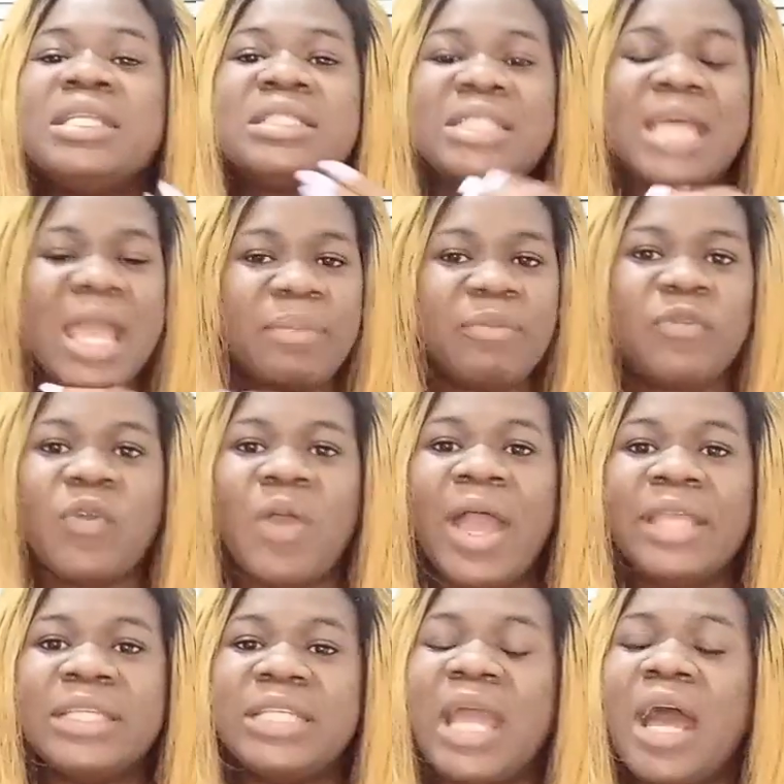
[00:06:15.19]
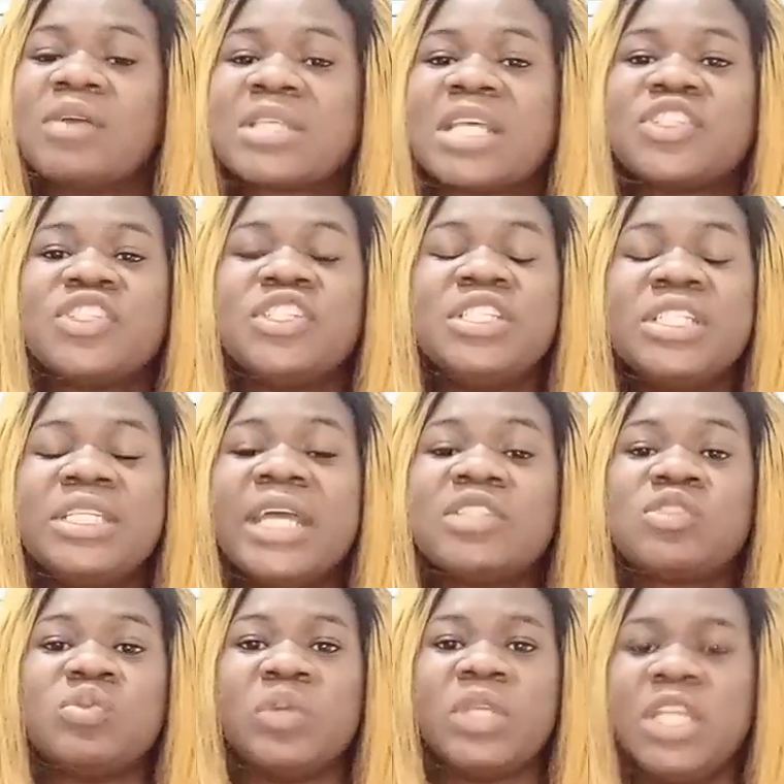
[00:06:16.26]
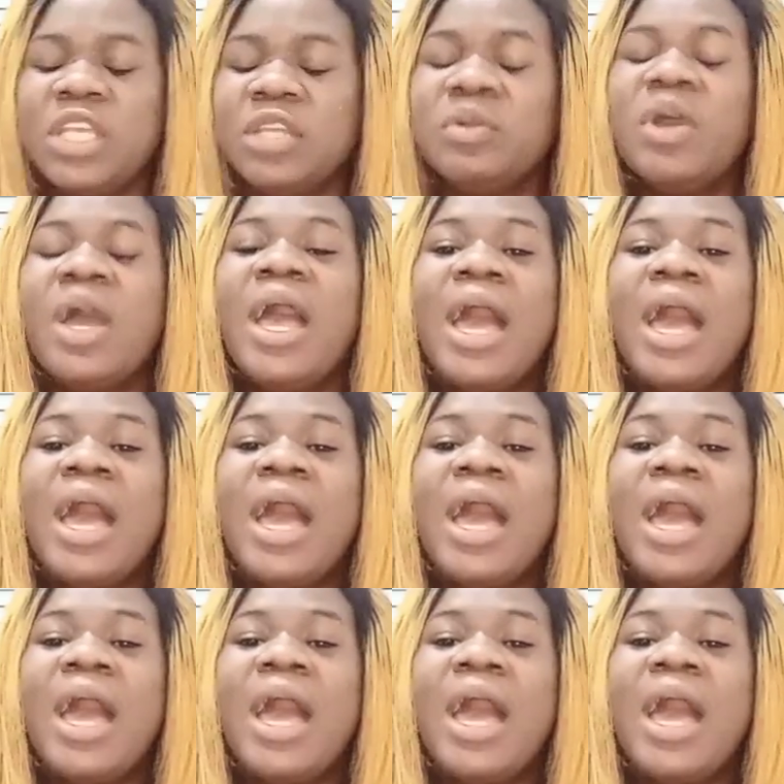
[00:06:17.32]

time for her in the house, and she needed to heal.